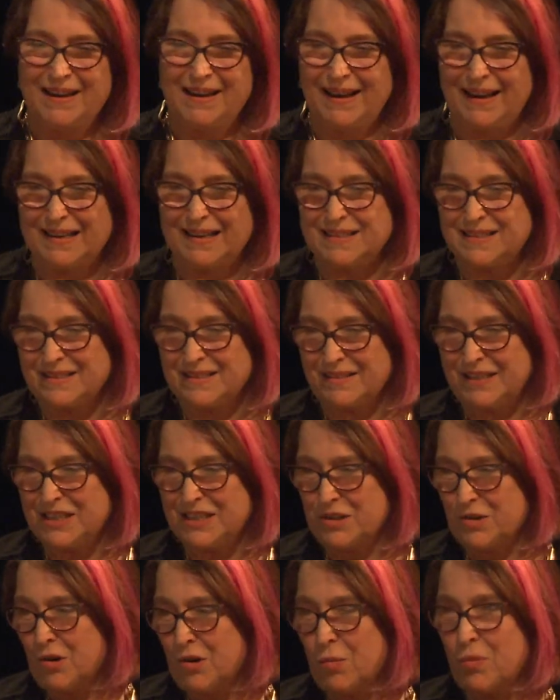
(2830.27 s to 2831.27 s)
And
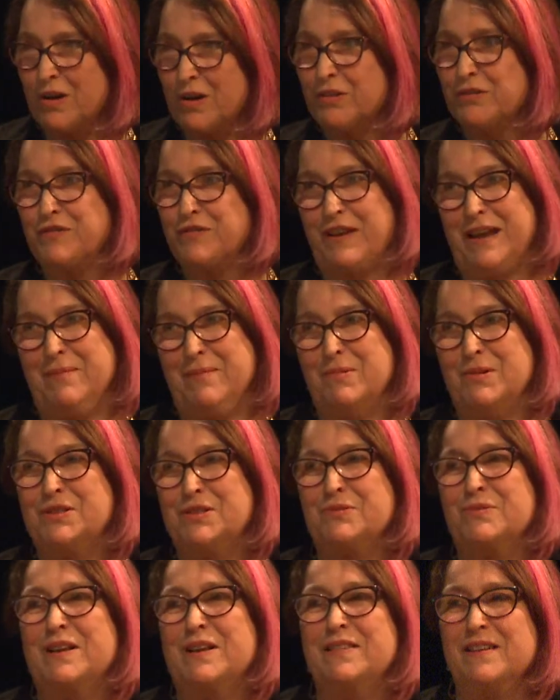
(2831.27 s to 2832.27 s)
he's not world
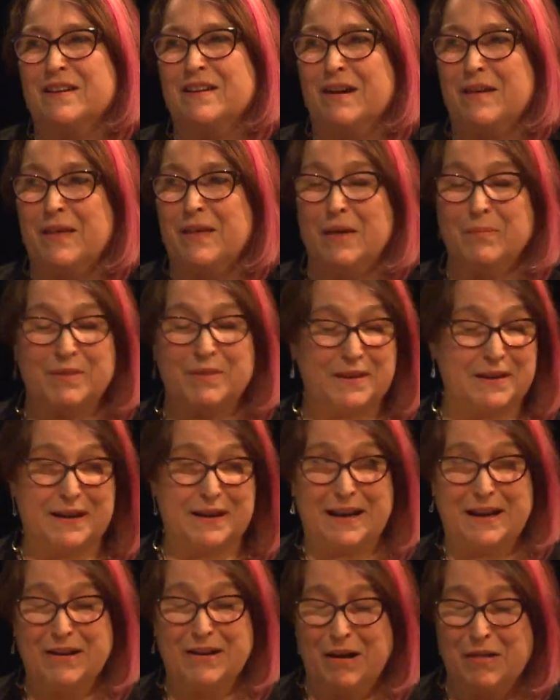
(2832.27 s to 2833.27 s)
famous or anything like that, but then
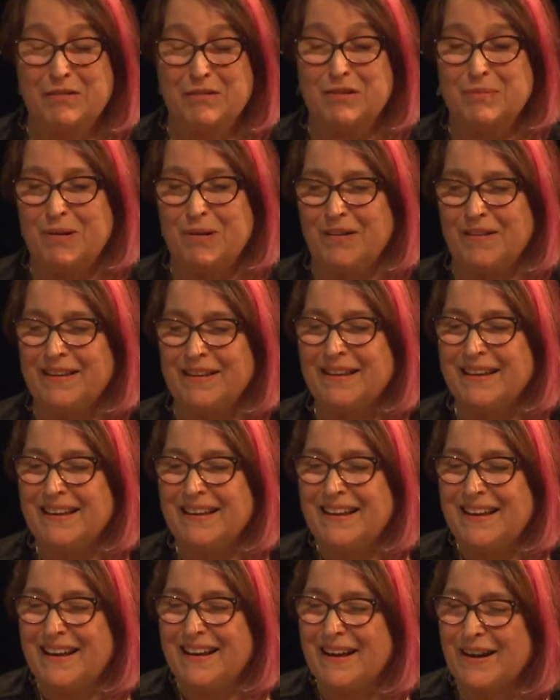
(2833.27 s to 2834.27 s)
again, neither am I.
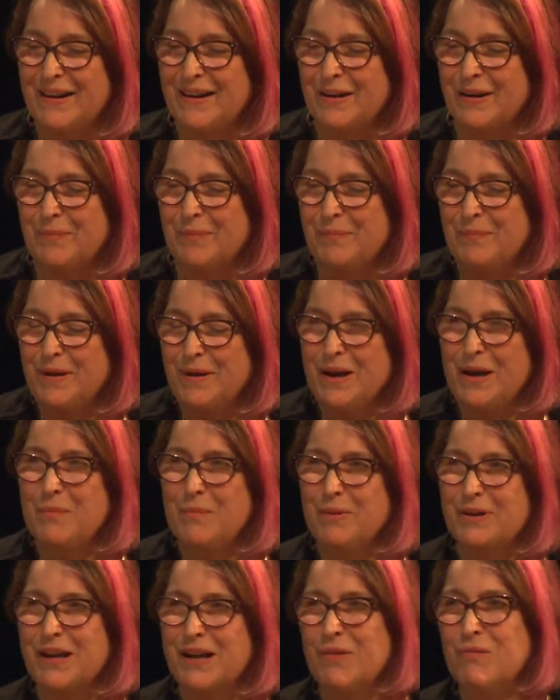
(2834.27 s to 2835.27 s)

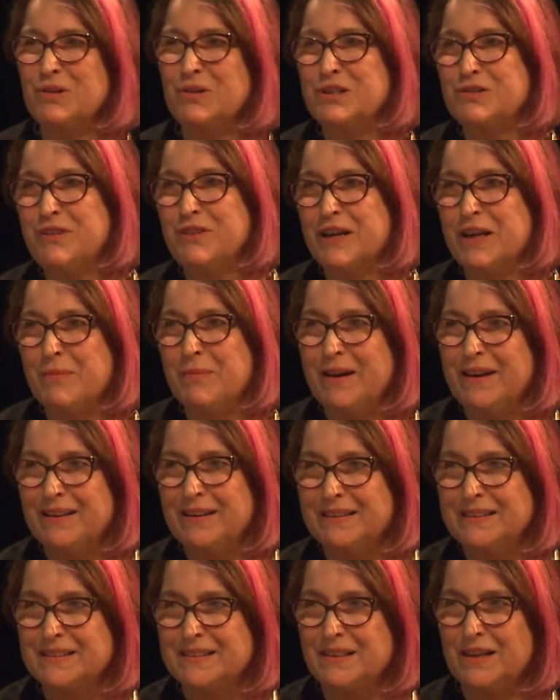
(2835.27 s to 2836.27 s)
But I want to
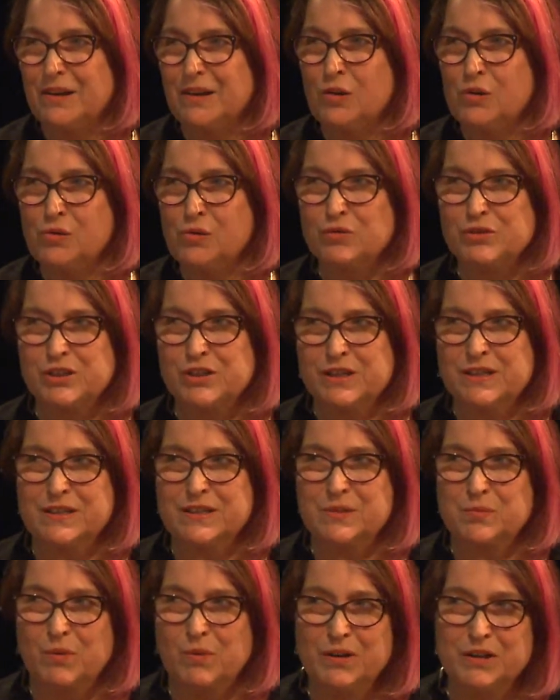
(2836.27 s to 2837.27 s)
recommend a
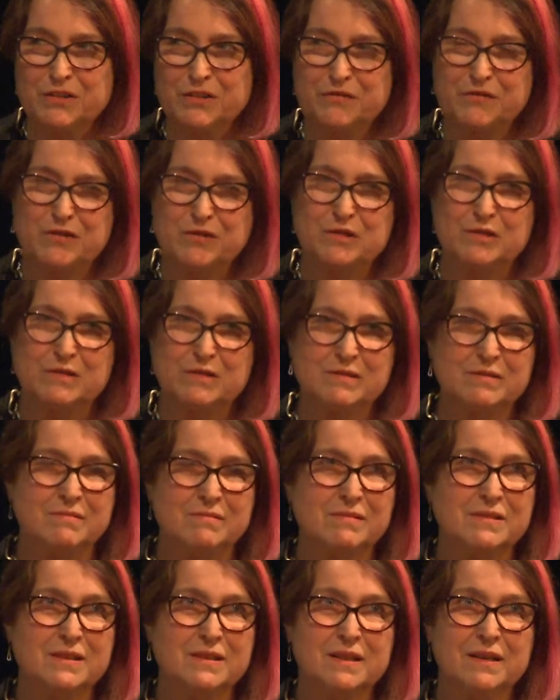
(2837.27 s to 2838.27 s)
gorgeous, wonderful,
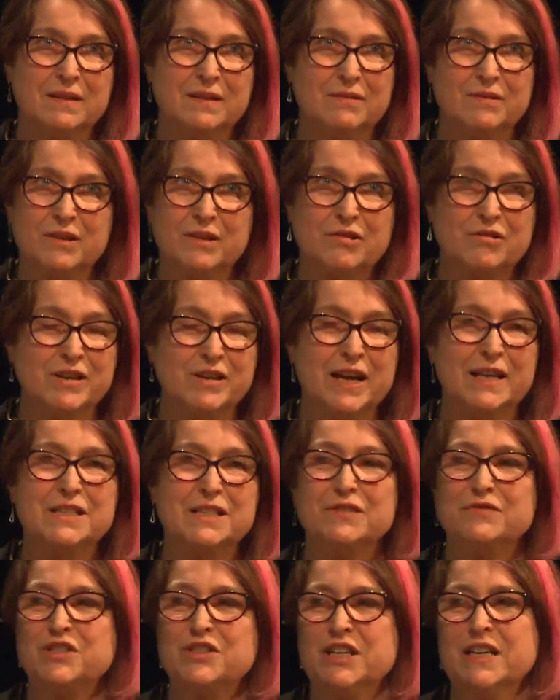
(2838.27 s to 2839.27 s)

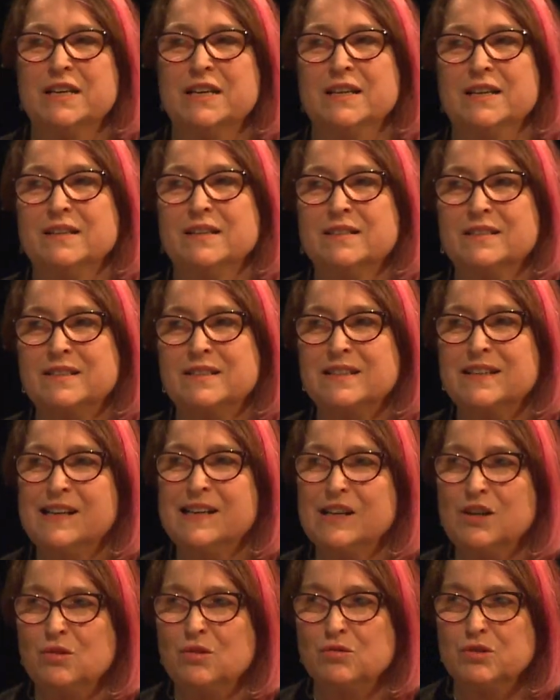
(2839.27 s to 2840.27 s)
creative genius
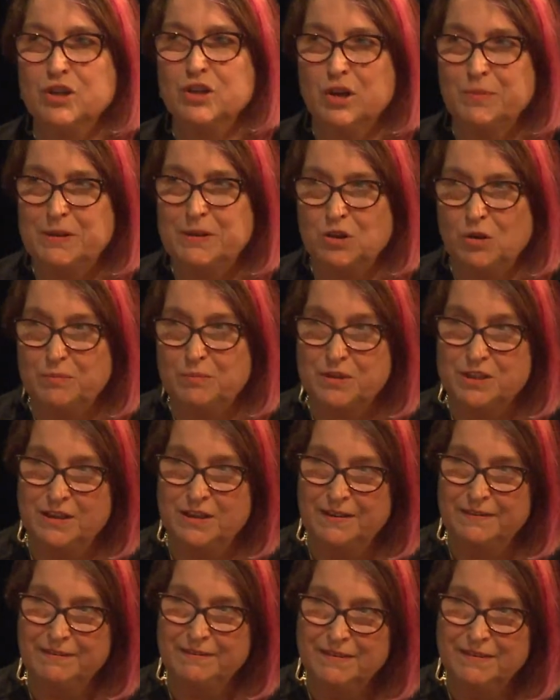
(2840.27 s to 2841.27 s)
called Toby Thompson.